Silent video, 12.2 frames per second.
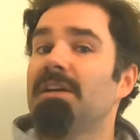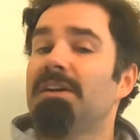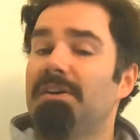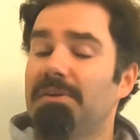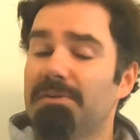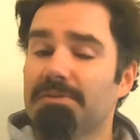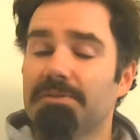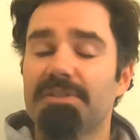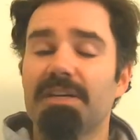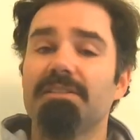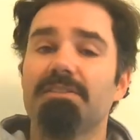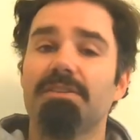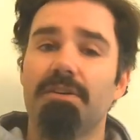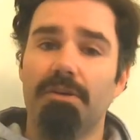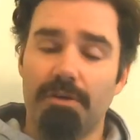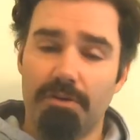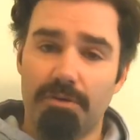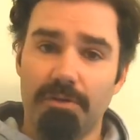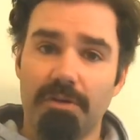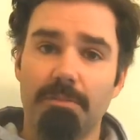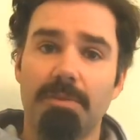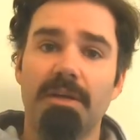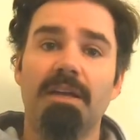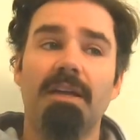Also, chances are you're a grown up,
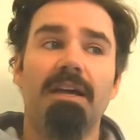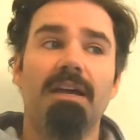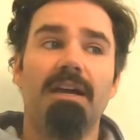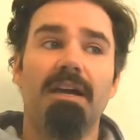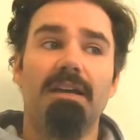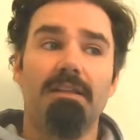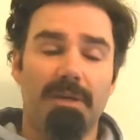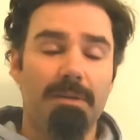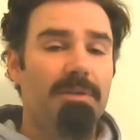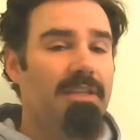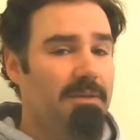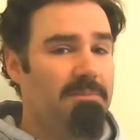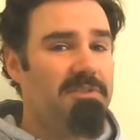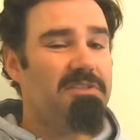and it might be time just